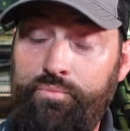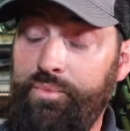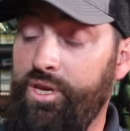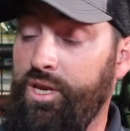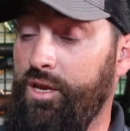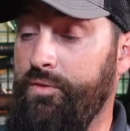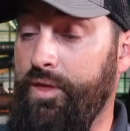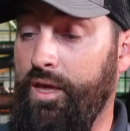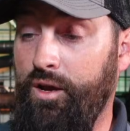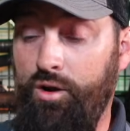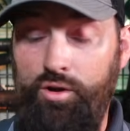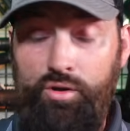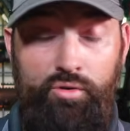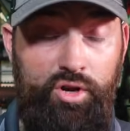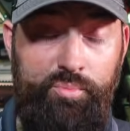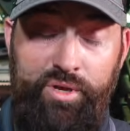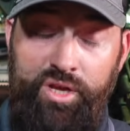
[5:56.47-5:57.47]
meaning they are
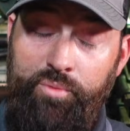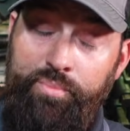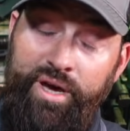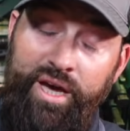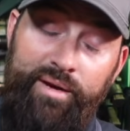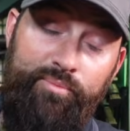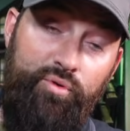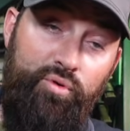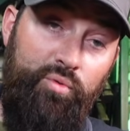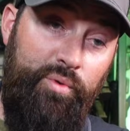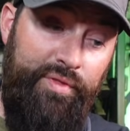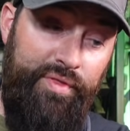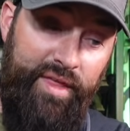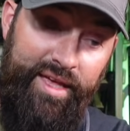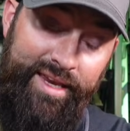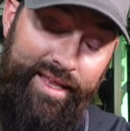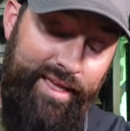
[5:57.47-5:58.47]
going to be compatible
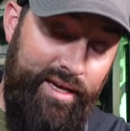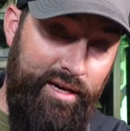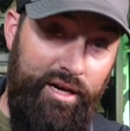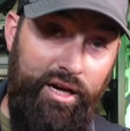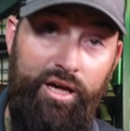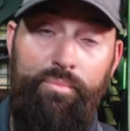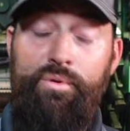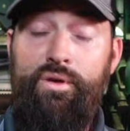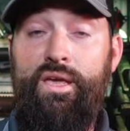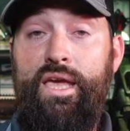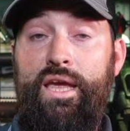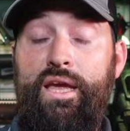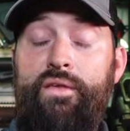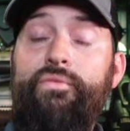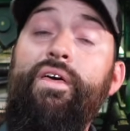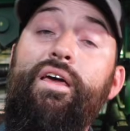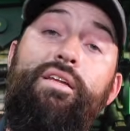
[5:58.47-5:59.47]
with any hub
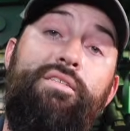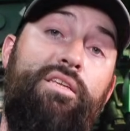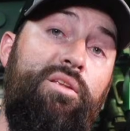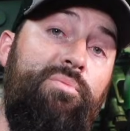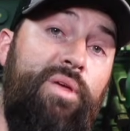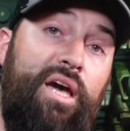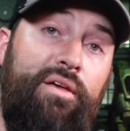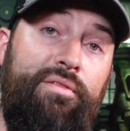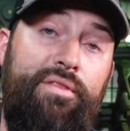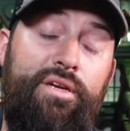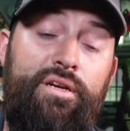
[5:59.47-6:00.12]
can that is going to be out